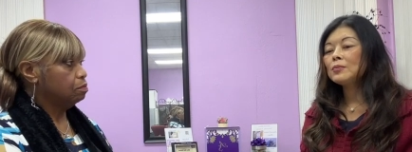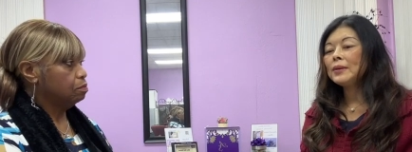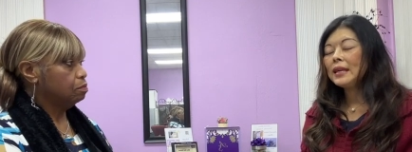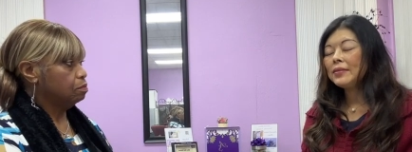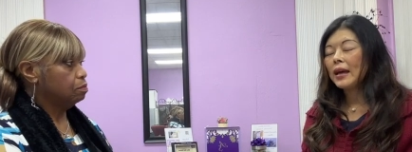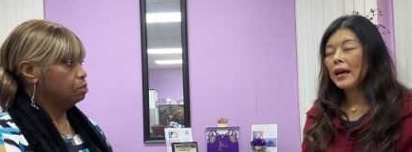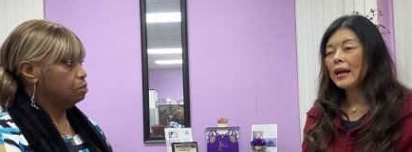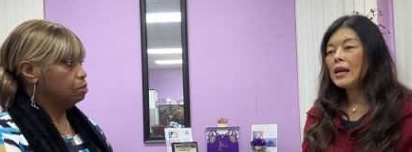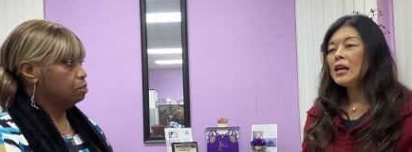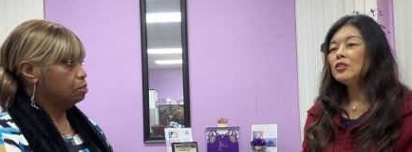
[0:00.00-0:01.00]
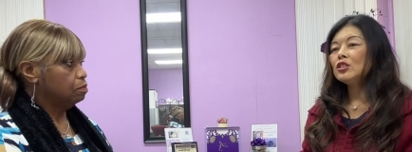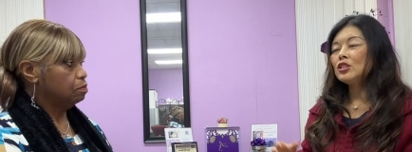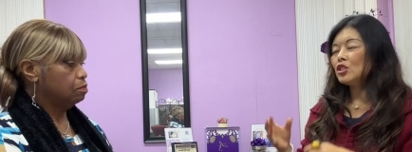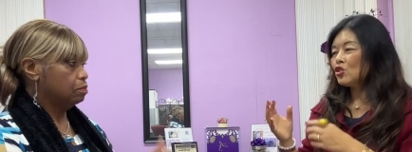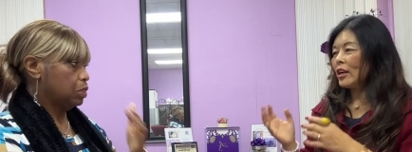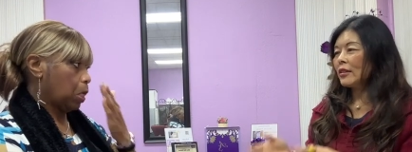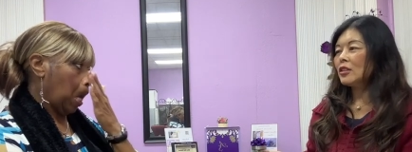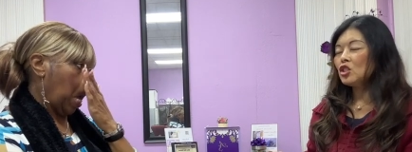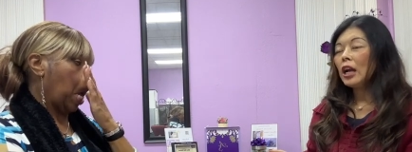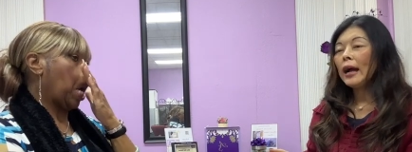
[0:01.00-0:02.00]
Speaker 1: to be there to distract
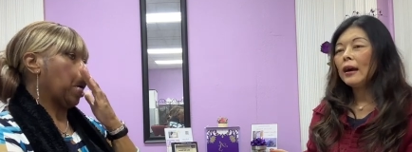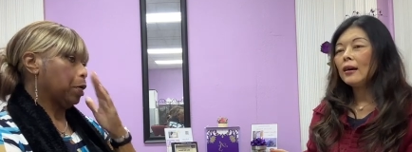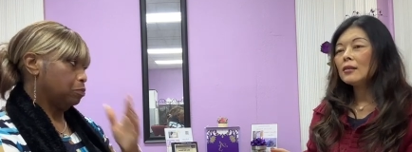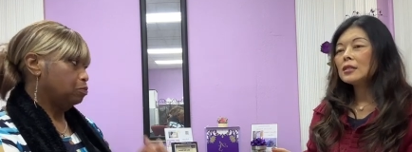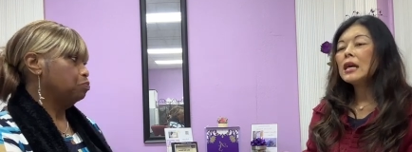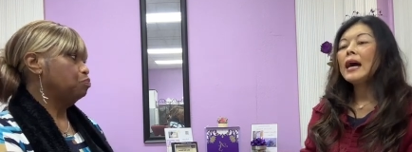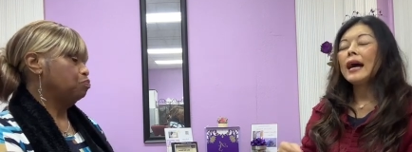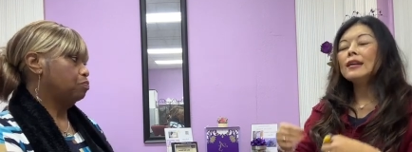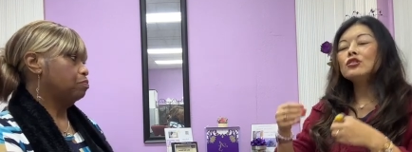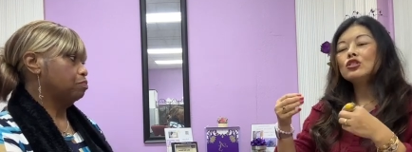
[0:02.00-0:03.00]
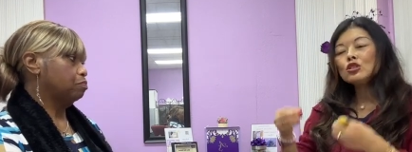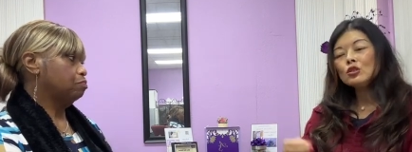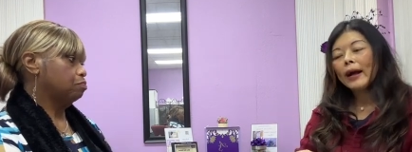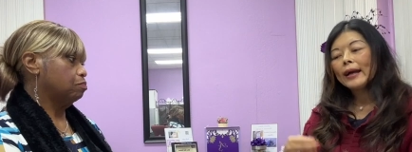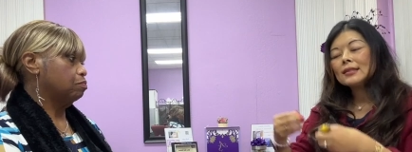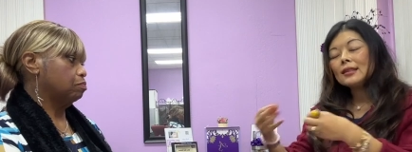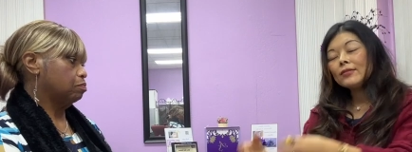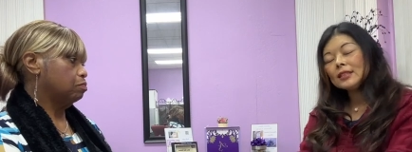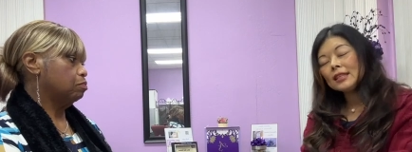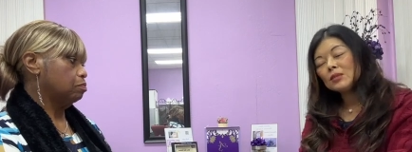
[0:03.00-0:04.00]
the child and do
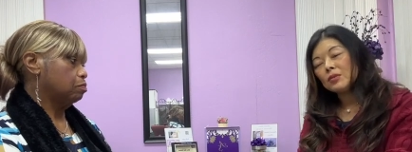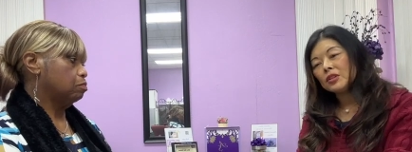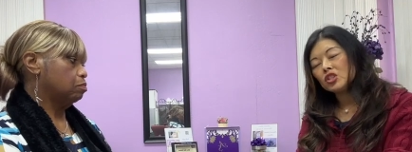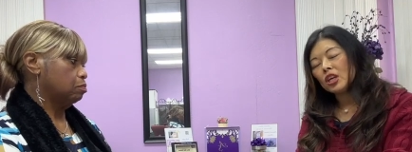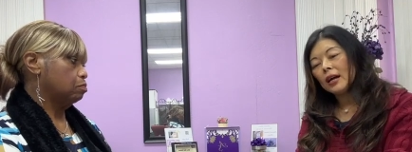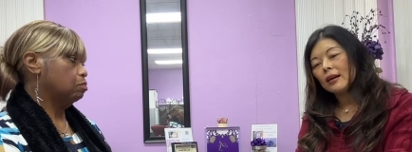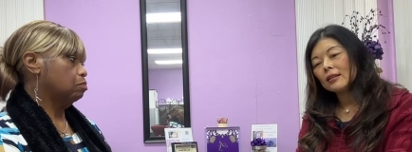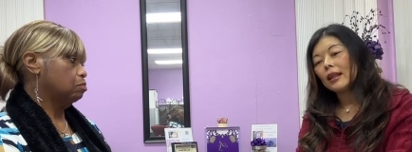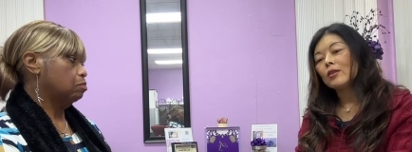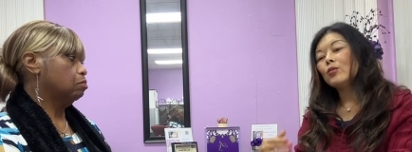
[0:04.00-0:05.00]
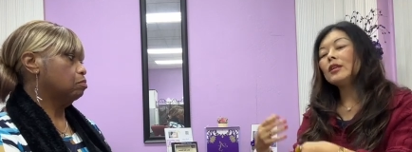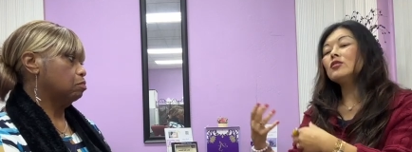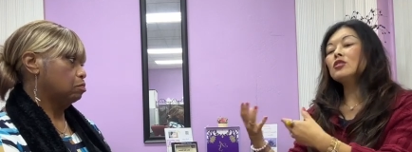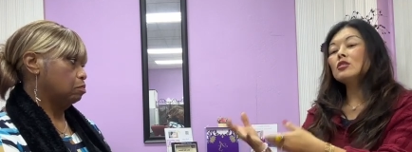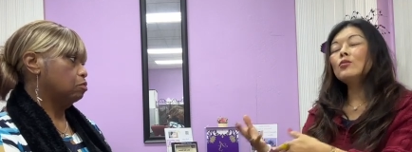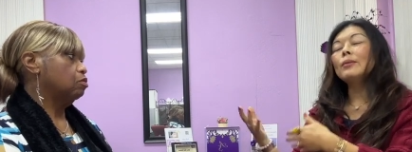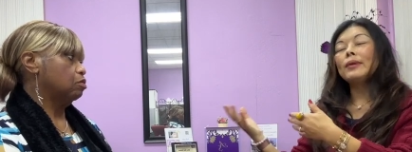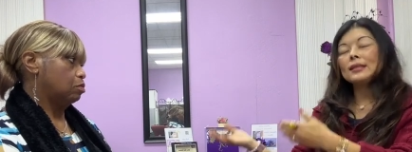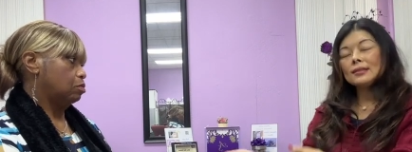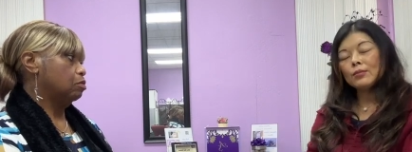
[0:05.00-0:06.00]
activities with the child like we used to when
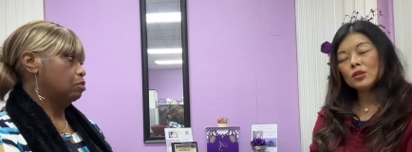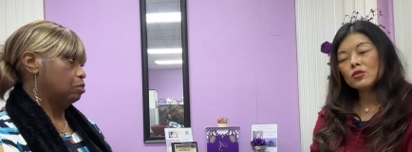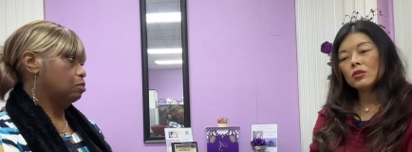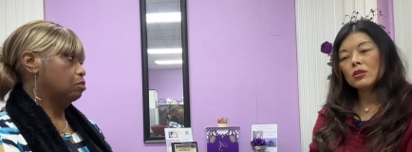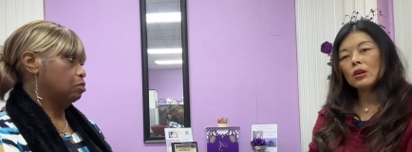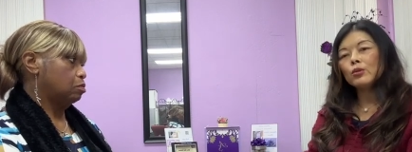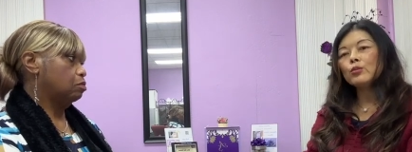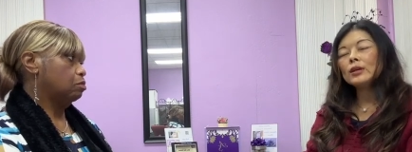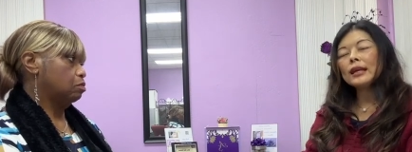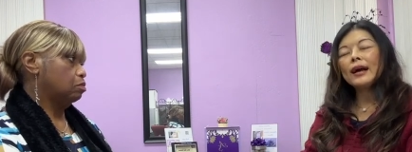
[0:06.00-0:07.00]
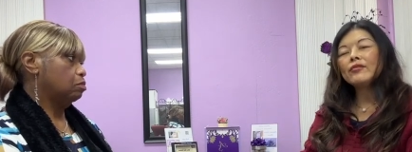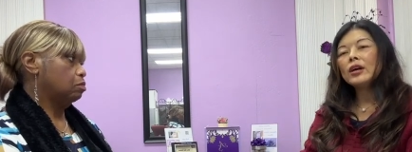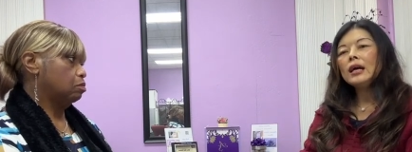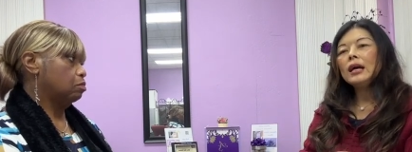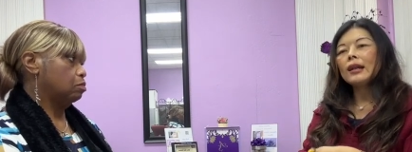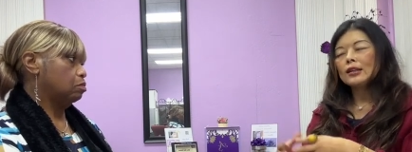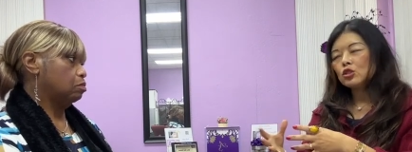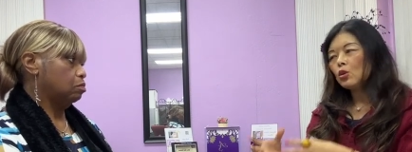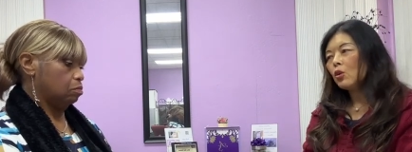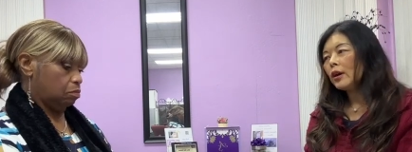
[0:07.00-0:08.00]
my son was growing up. We would have like
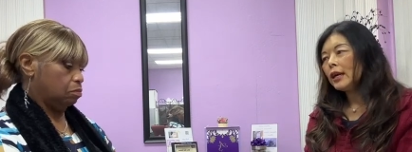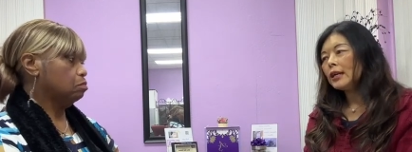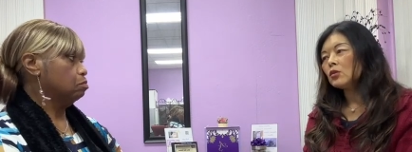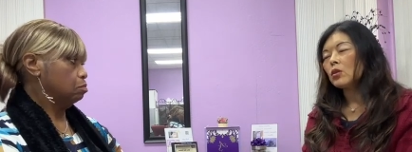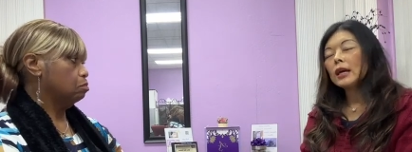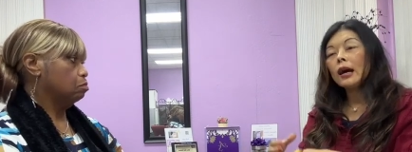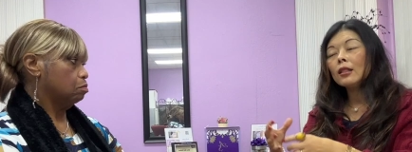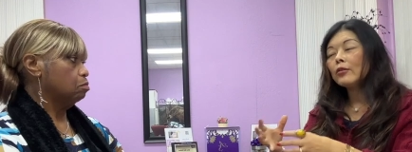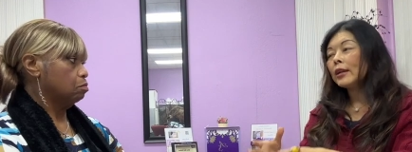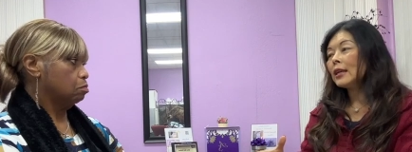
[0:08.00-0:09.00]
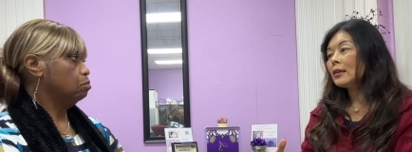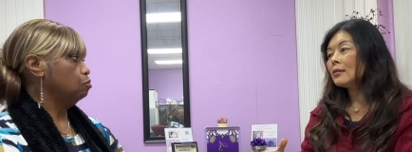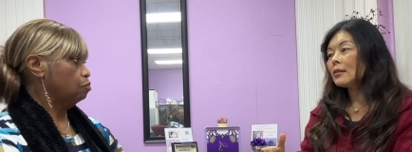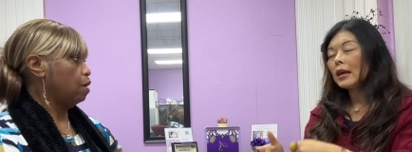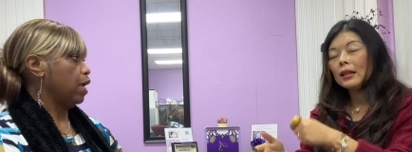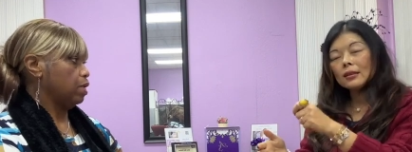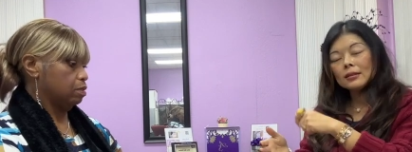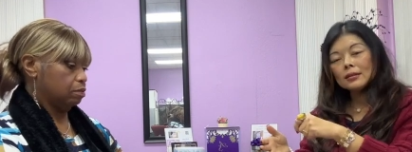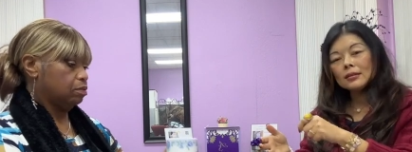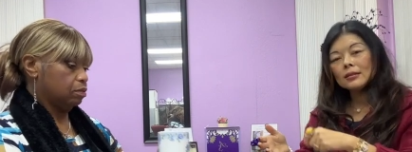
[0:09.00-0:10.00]
toys or coloring right.
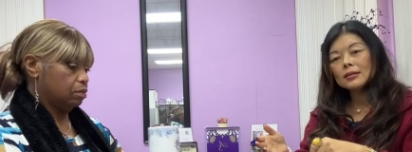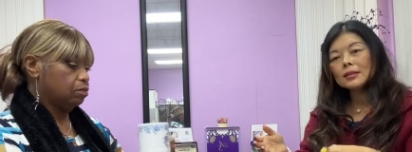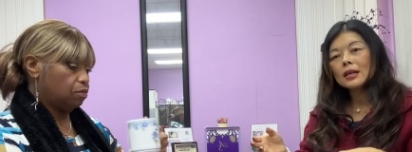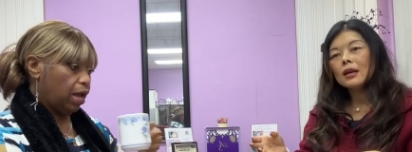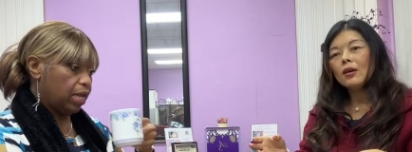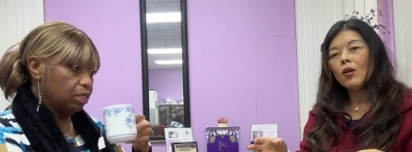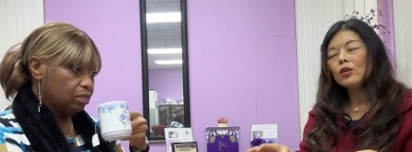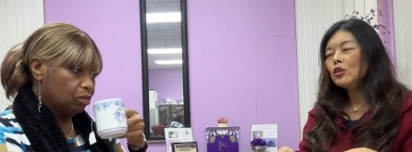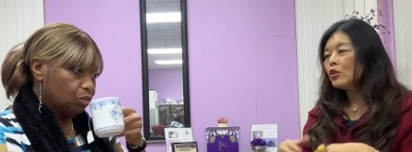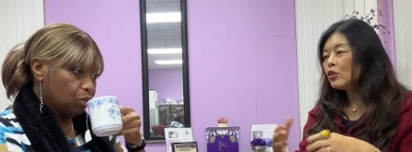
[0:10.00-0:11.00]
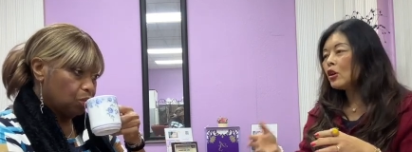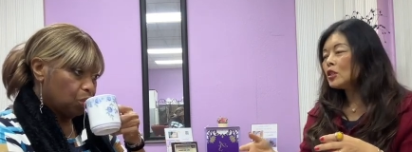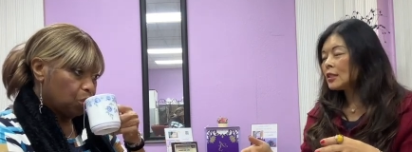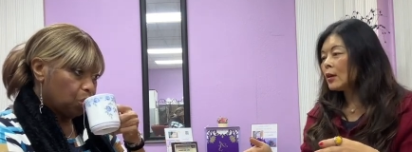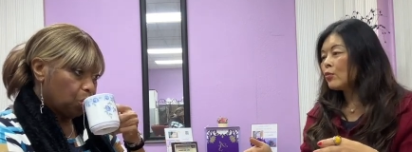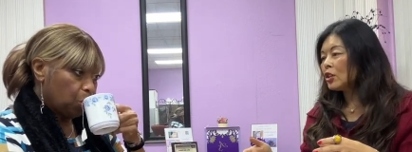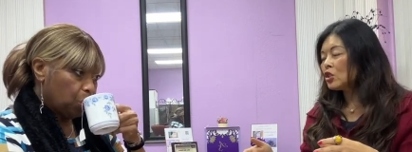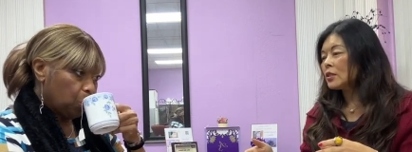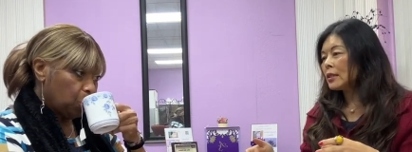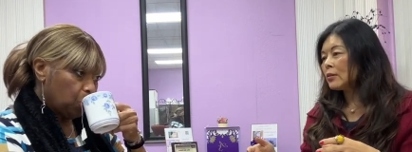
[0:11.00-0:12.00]
colors. Right. Or, you know, you go to some
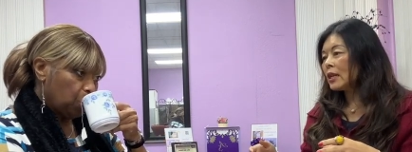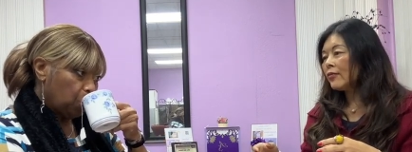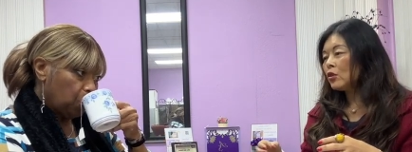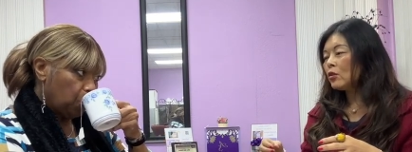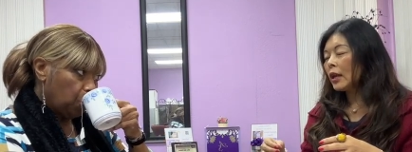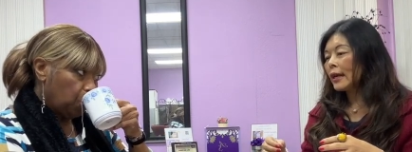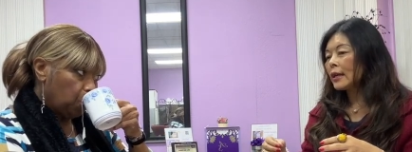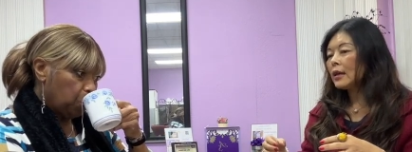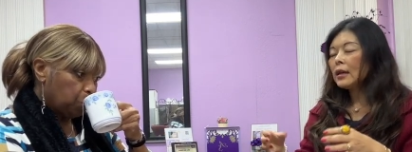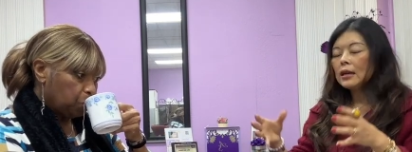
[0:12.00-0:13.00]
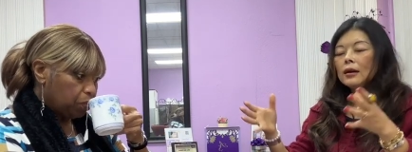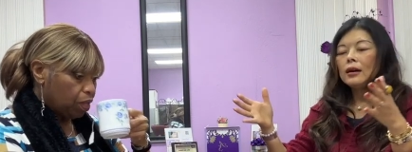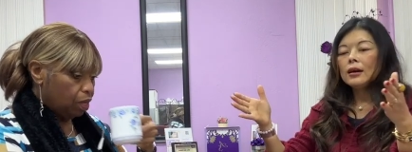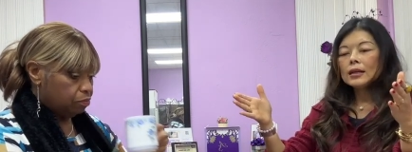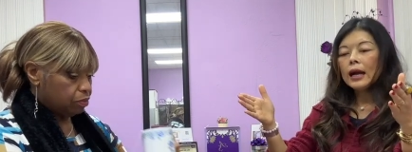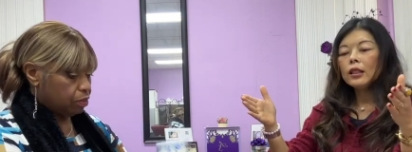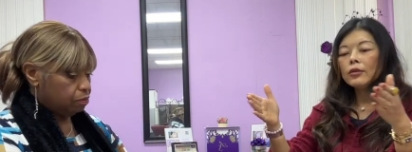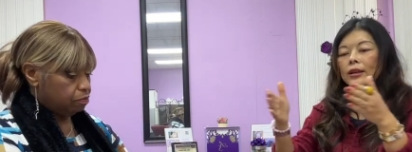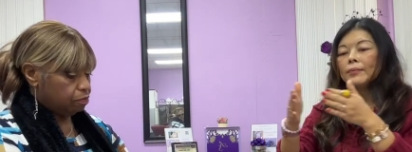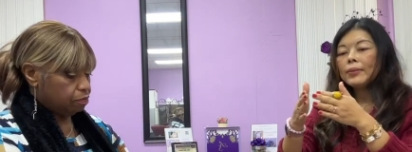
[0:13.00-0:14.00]
restaurants, they would give you like uh, coloring